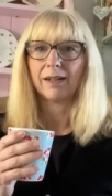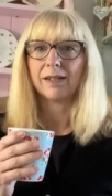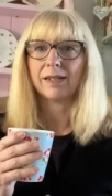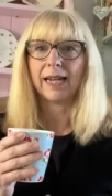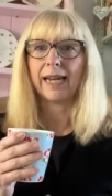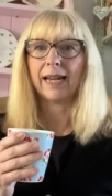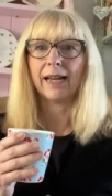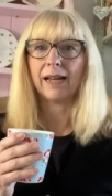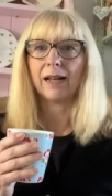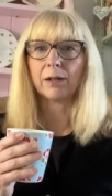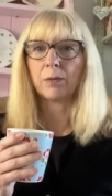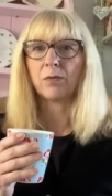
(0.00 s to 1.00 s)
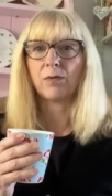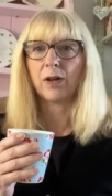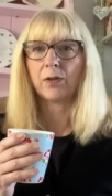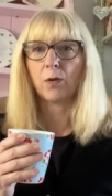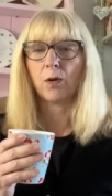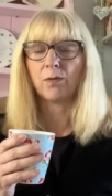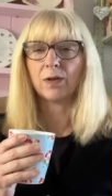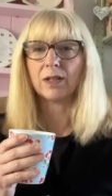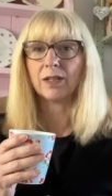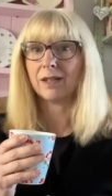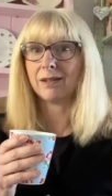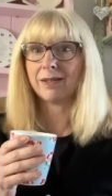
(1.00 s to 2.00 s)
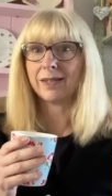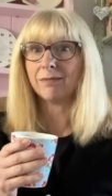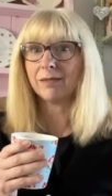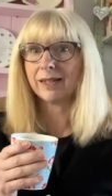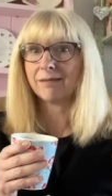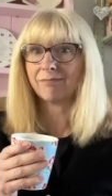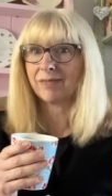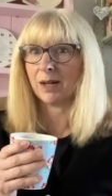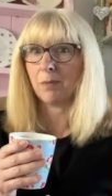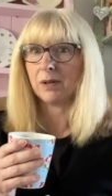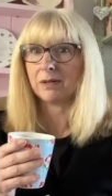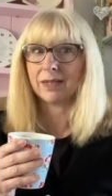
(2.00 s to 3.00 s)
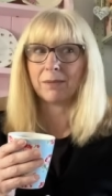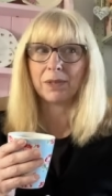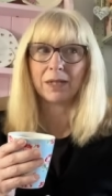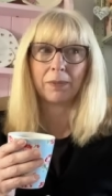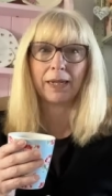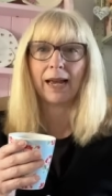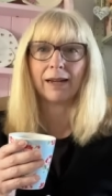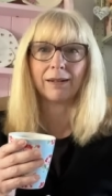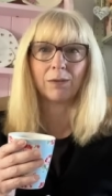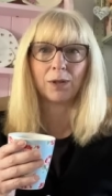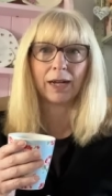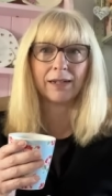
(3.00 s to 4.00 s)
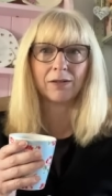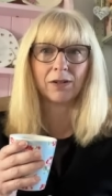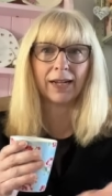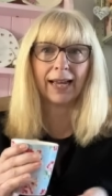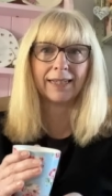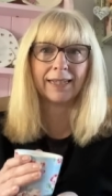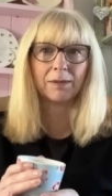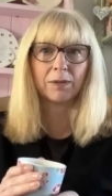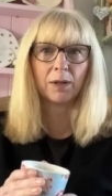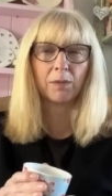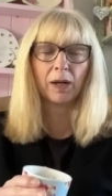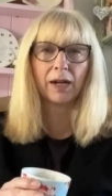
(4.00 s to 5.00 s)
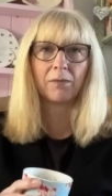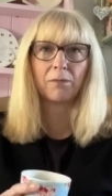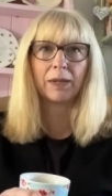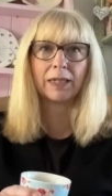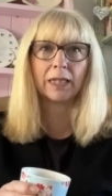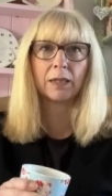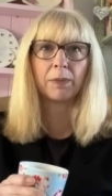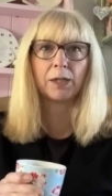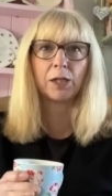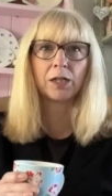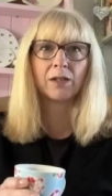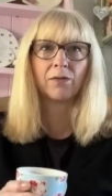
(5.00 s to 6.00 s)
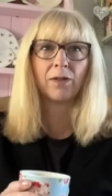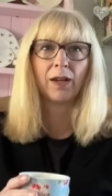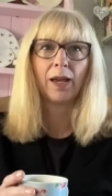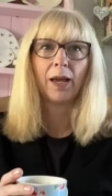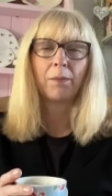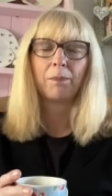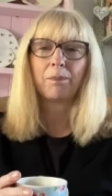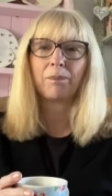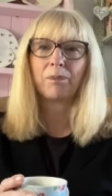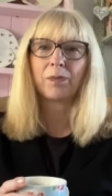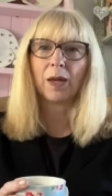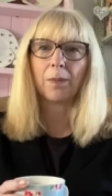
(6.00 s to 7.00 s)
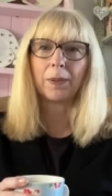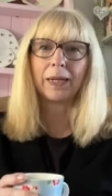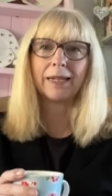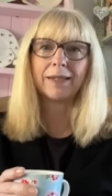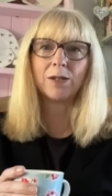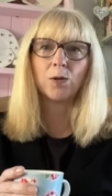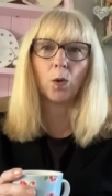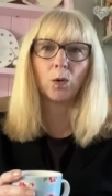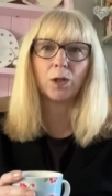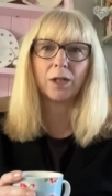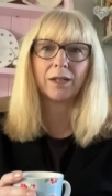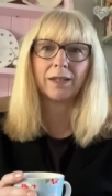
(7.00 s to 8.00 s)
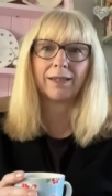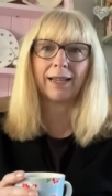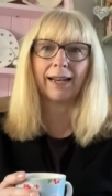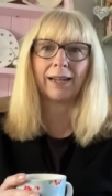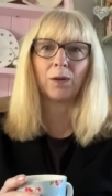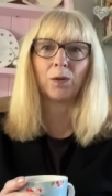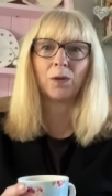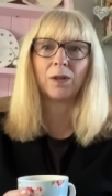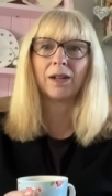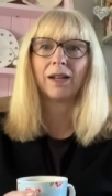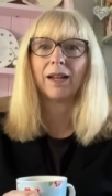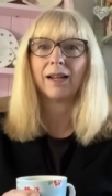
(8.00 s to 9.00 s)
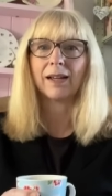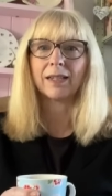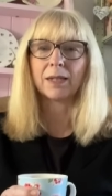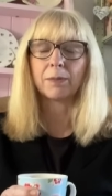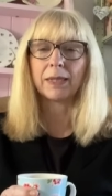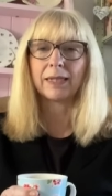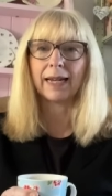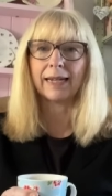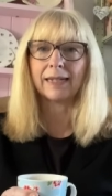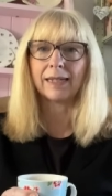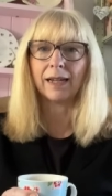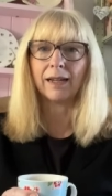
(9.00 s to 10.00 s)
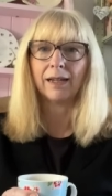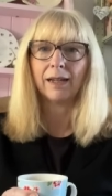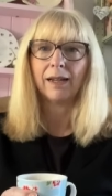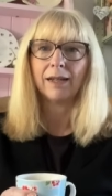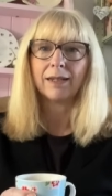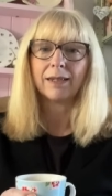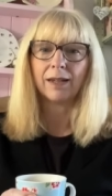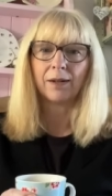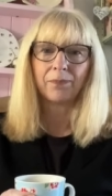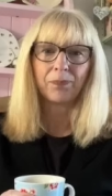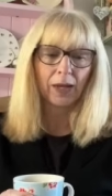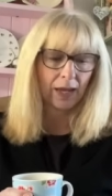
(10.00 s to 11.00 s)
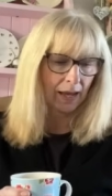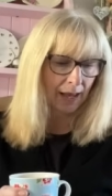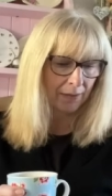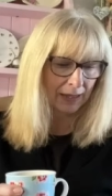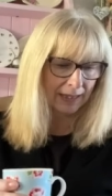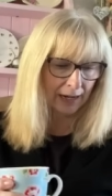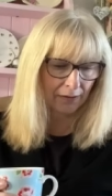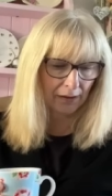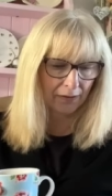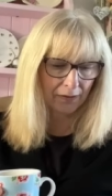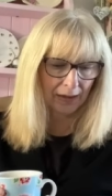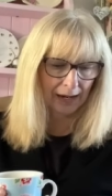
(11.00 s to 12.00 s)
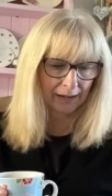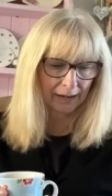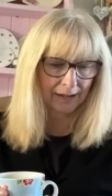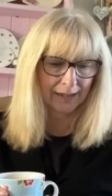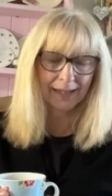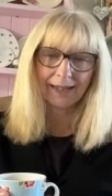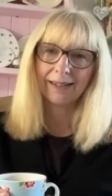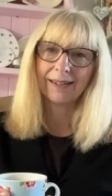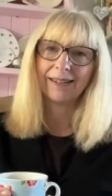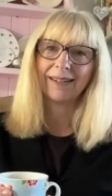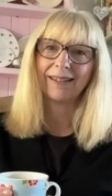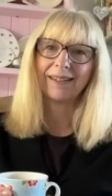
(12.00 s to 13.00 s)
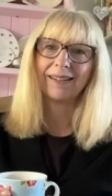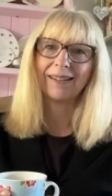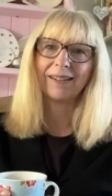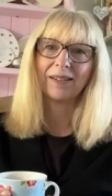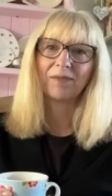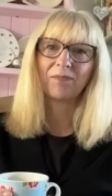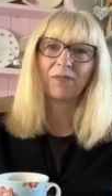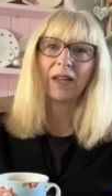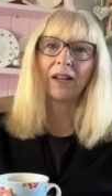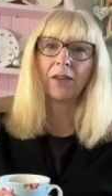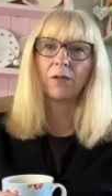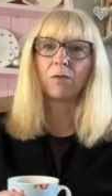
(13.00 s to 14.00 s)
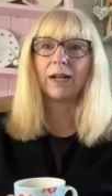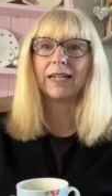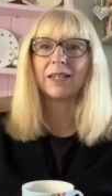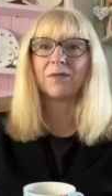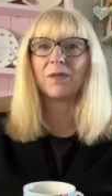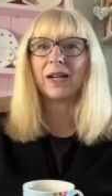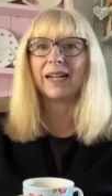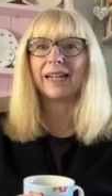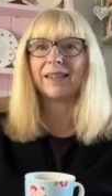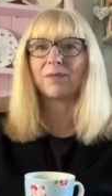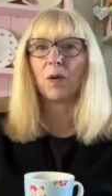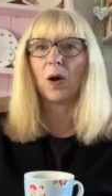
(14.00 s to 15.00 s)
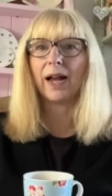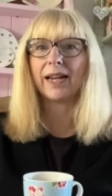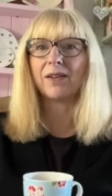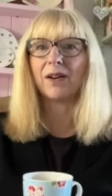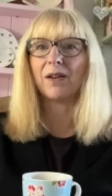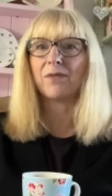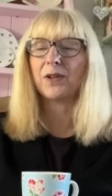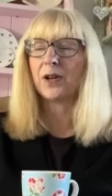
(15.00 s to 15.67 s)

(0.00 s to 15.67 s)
to hear, I don't want further offers, you still, someone seems to be getting your data and getting them. So I'm kind of a bit suspicious of companies not selling on customers' data. So that's another thing, that another reason really why, you know, if you